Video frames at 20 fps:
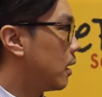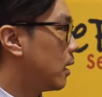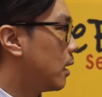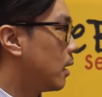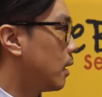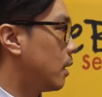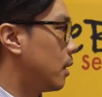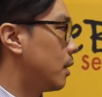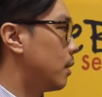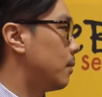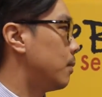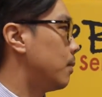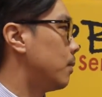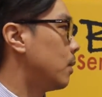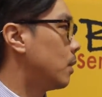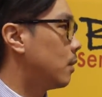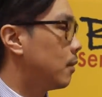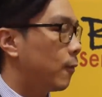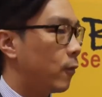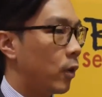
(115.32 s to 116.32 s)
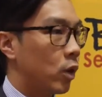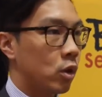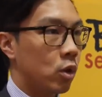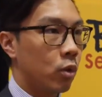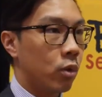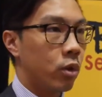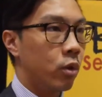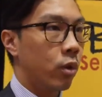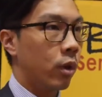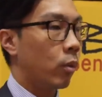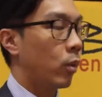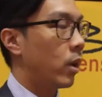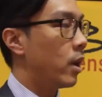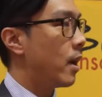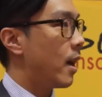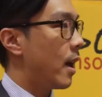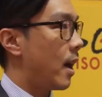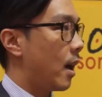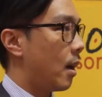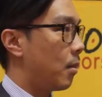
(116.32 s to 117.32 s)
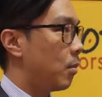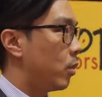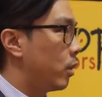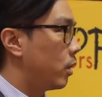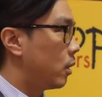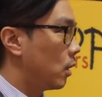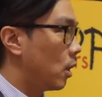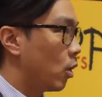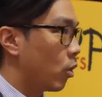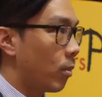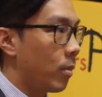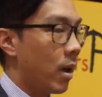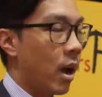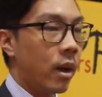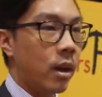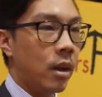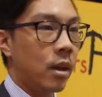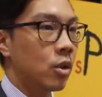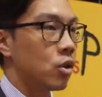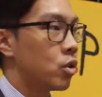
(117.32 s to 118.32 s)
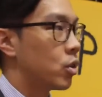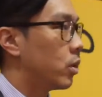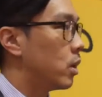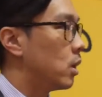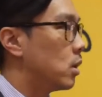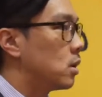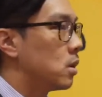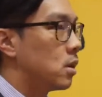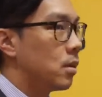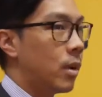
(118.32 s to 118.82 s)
folks who are doing rehab with lower body injuries,